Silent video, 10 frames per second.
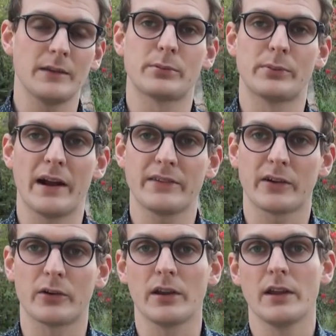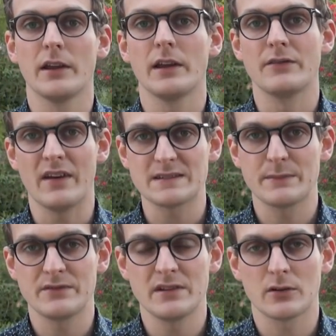proprietary
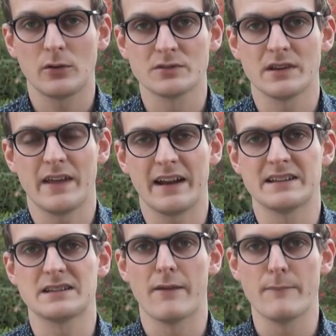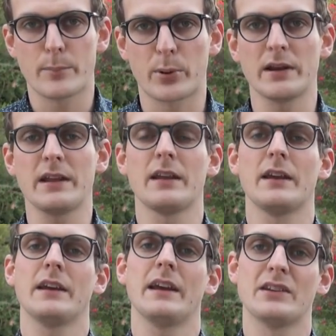investment vehicles. That is pretty
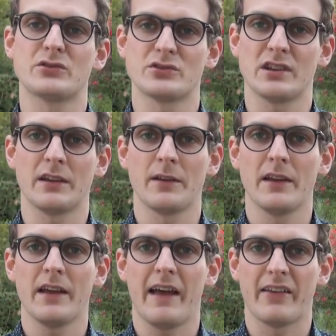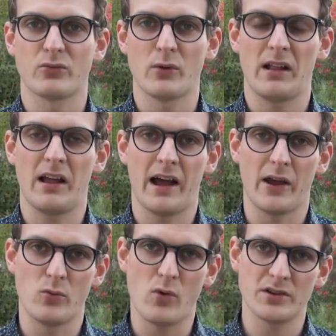interesting as well.
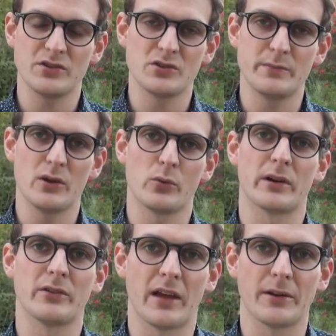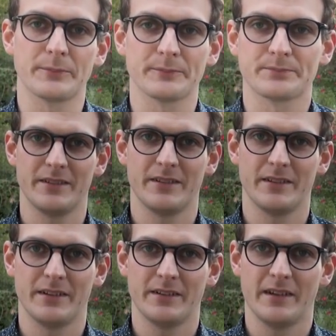I want you to be aware of that.
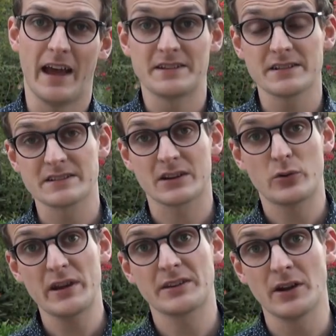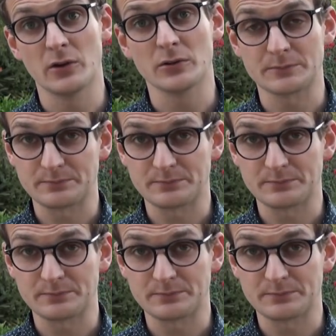And just as a quick note,